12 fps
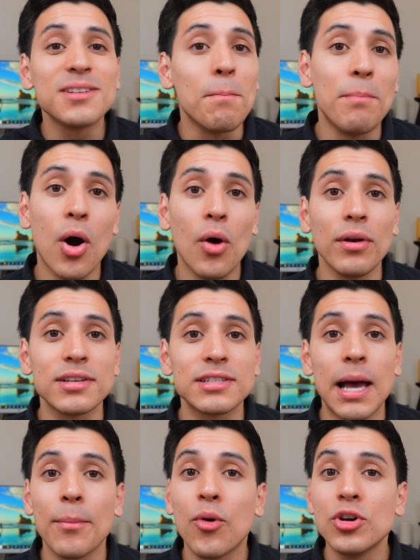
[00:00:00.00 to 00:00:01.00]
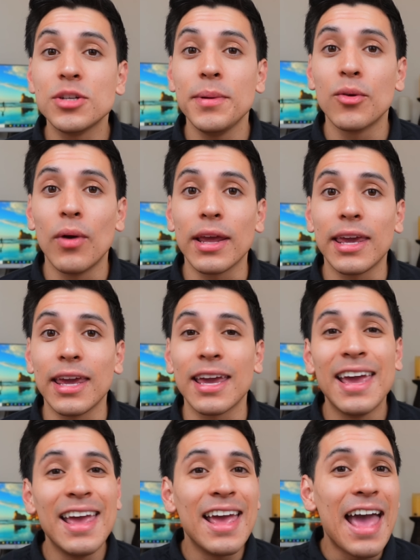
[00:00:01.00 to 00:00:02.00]
a bonus, I'm going to be ranking
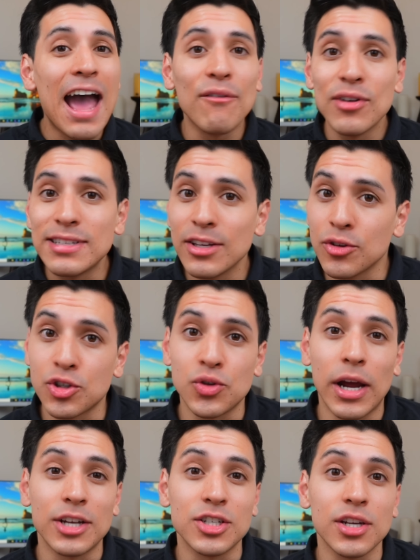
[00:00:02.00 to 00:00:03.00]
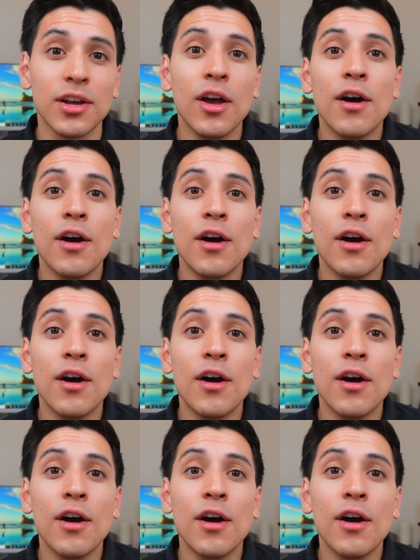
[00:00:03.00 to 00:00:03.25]
every single strategy